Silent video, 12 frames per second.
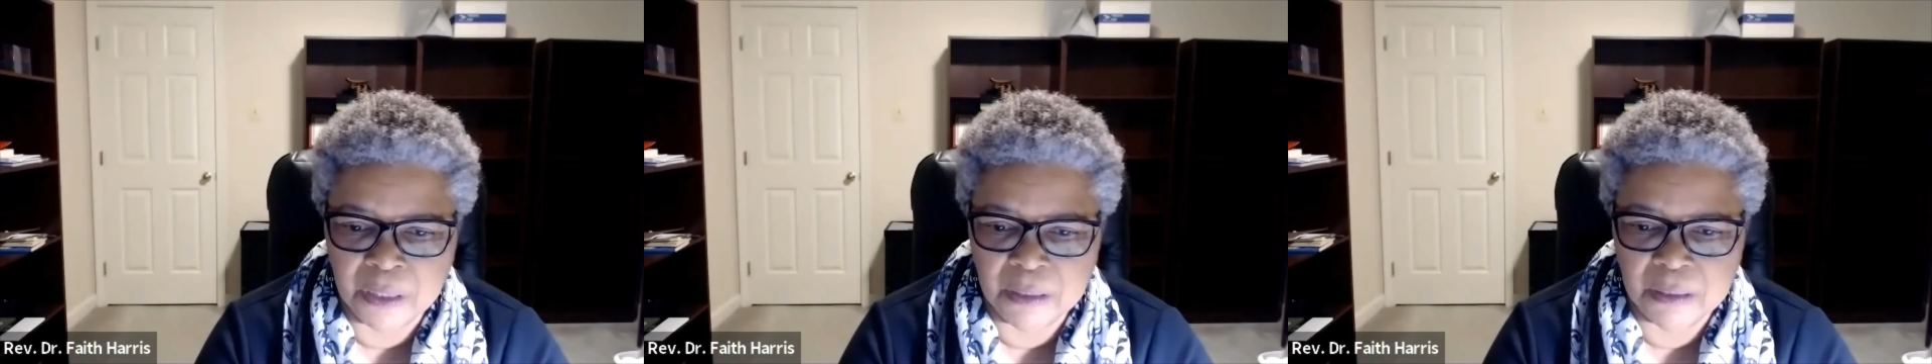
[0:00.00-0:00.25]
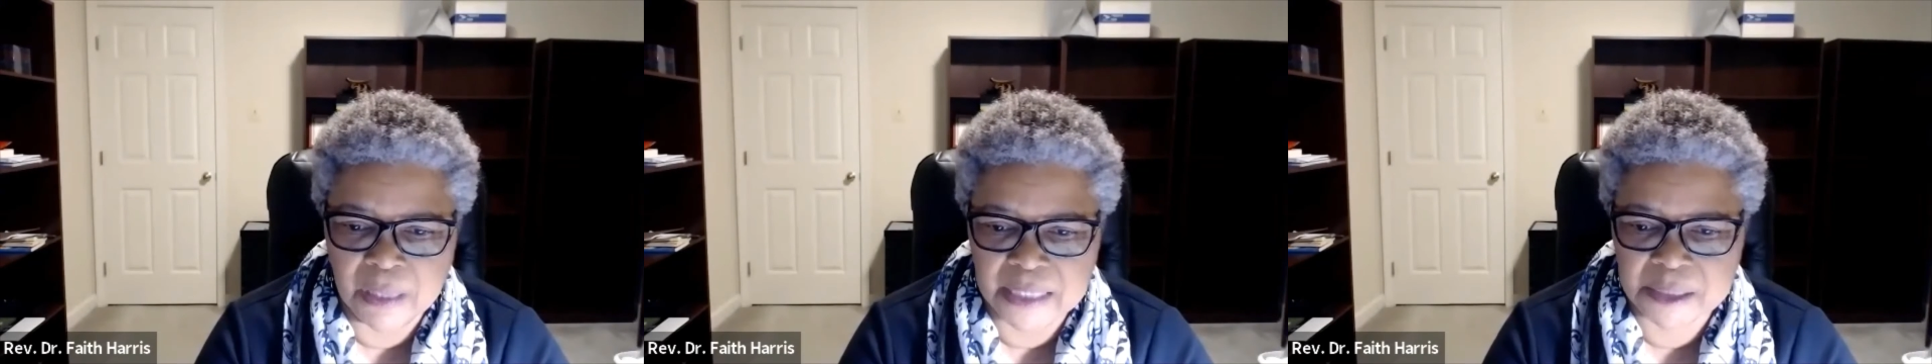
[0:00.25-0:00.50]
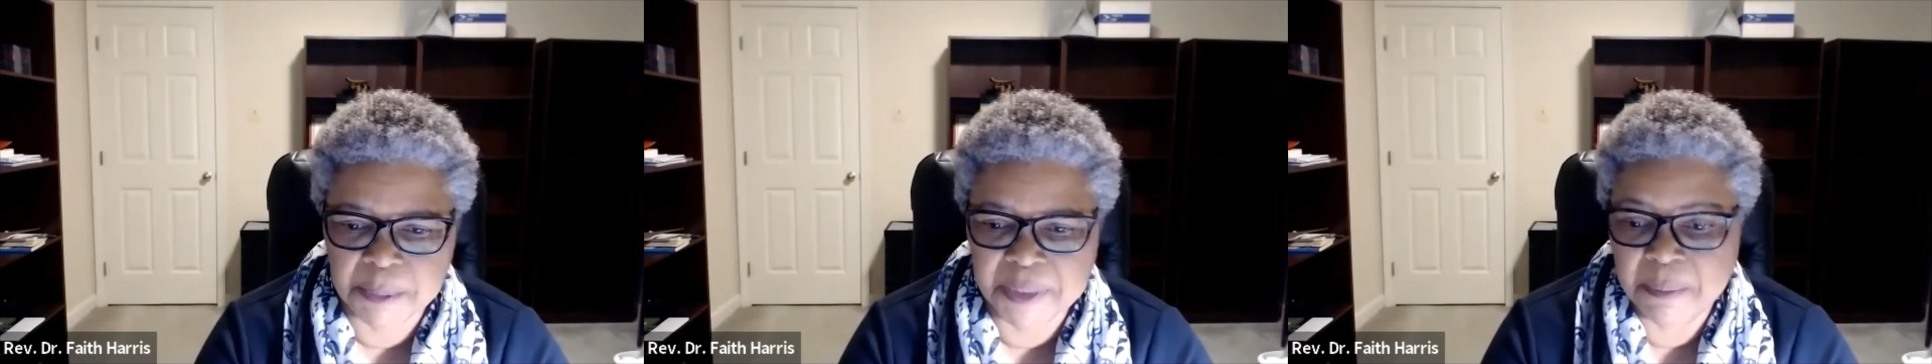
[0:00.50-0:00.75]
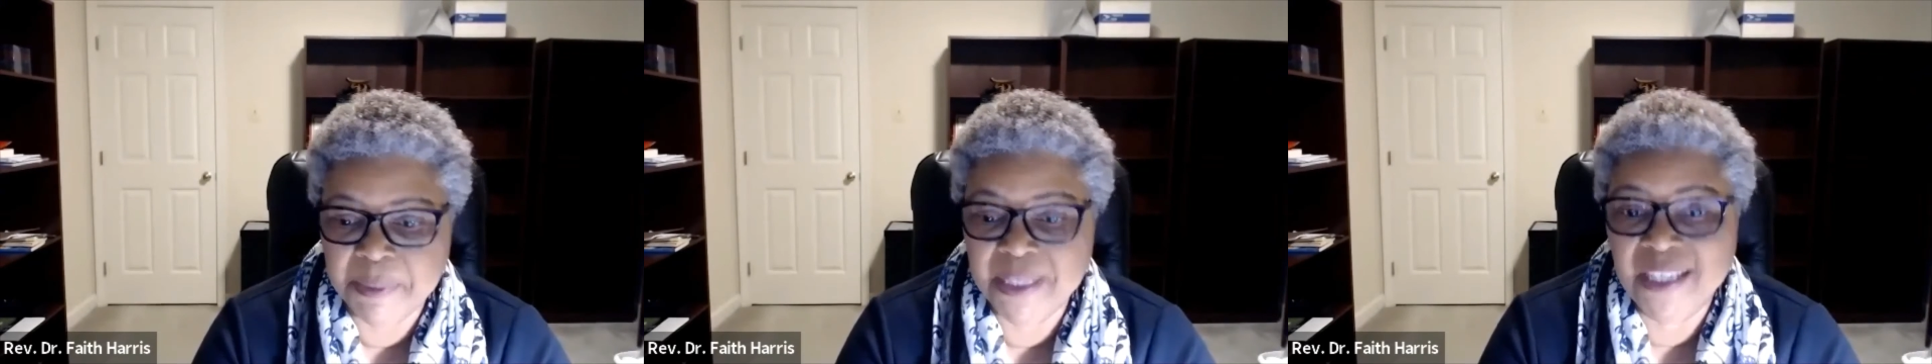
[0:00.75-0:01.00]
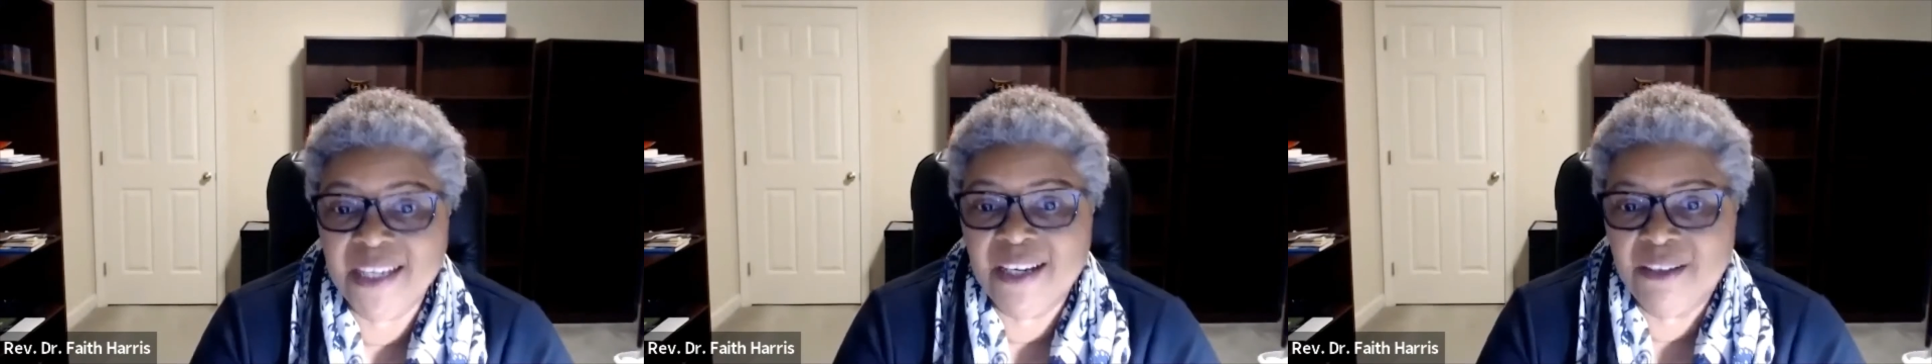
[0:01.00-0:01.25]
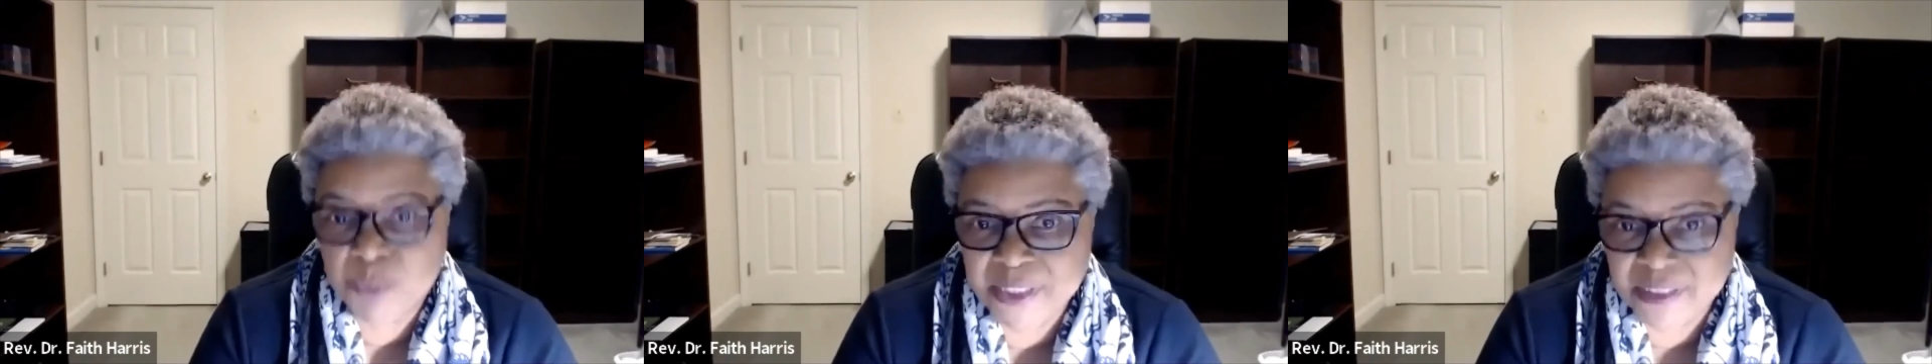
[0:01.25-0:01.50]
has been the beginning of
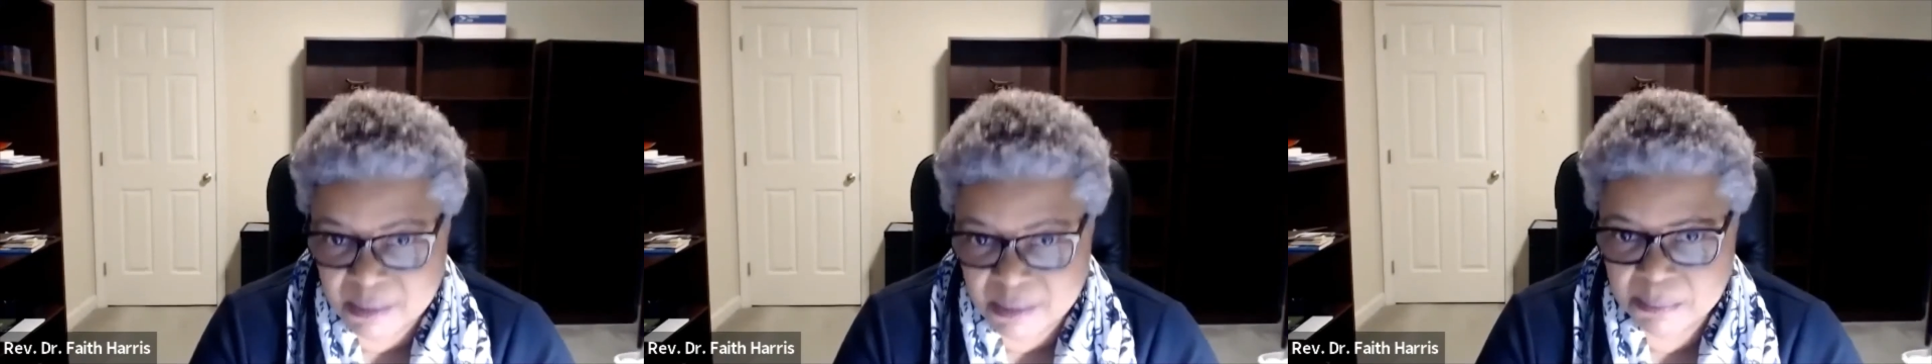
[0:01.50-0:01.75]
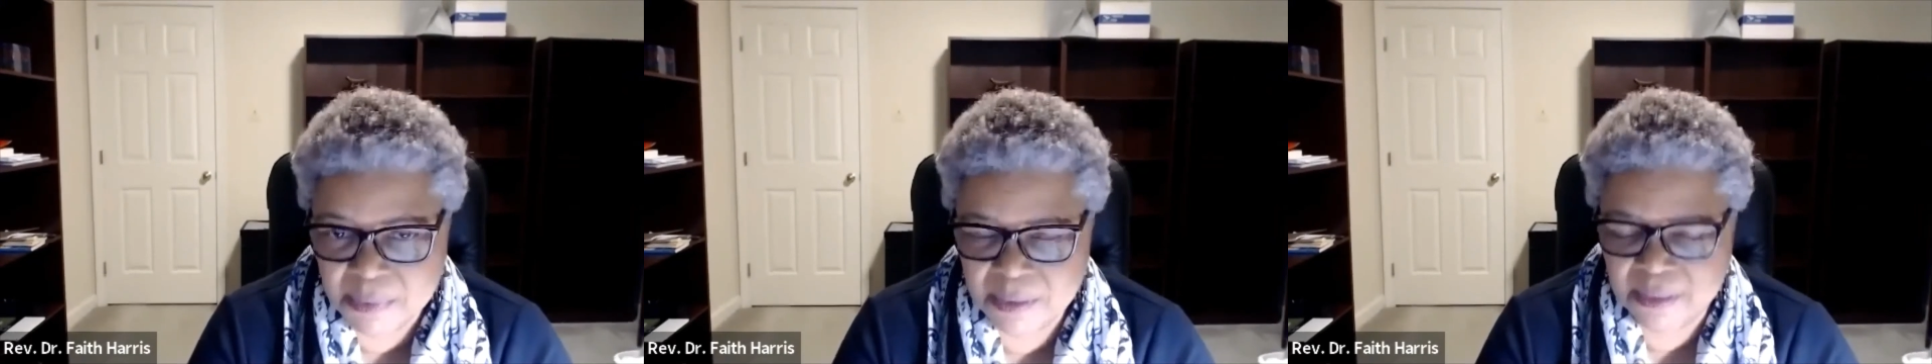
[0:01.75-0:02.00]
wisdom,